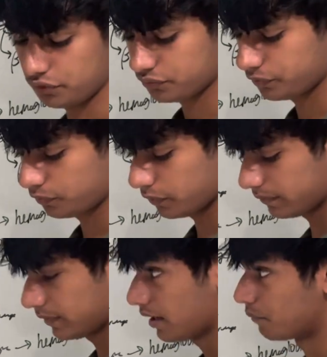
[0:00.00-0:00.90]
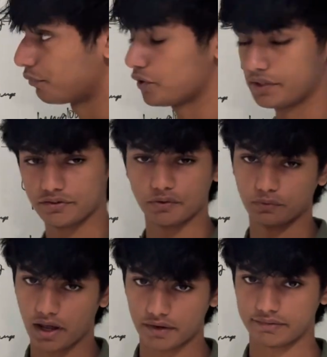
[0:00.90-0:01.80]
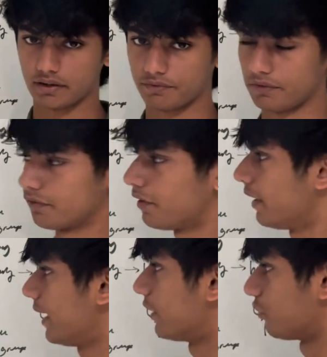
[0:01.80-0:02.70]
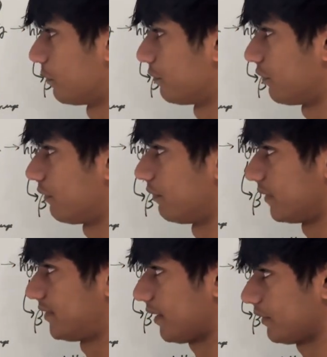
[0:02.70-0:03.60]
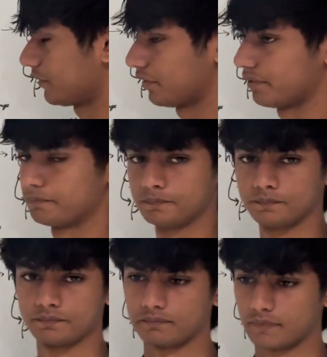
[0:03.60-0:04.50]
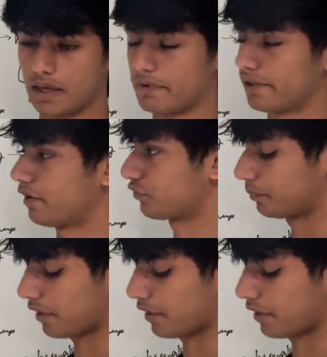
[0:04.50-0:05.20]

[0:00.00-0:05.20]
useful for? Proteins do a lot of stuff in terms of cellular and biological